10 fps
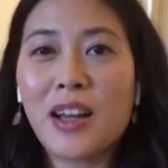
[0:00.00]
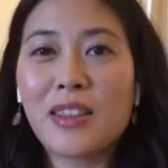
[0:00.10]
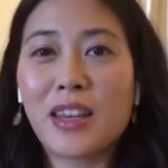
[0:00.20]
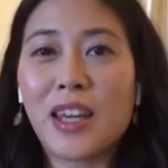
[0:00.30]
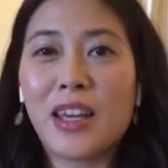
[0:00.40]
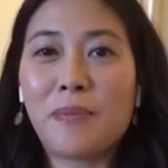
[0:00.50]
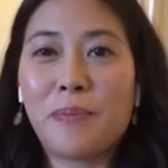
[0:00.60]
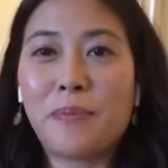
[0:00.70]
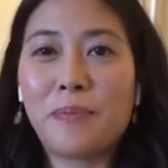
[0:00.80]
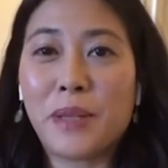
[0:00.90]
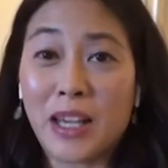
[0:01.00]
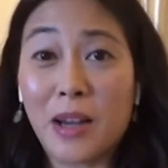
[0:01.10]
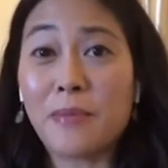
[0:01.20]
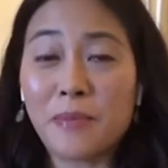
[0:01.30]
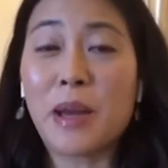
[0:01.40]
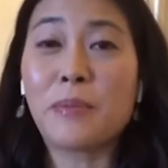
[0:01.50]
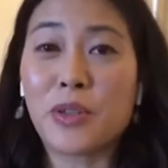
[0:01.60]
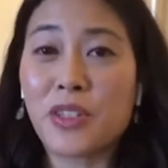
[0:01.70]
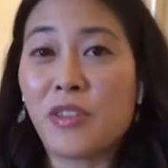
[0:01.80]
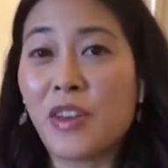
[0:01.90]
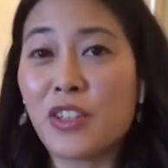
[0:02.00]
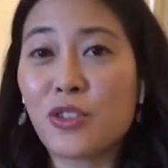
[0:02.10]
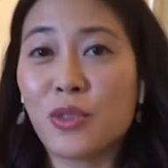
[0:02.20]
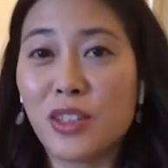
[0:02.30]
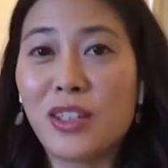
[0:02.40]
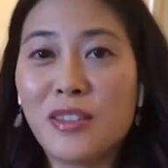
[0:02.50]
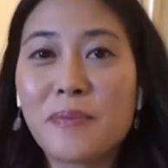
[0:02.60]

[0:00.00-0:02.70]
they become members eventually.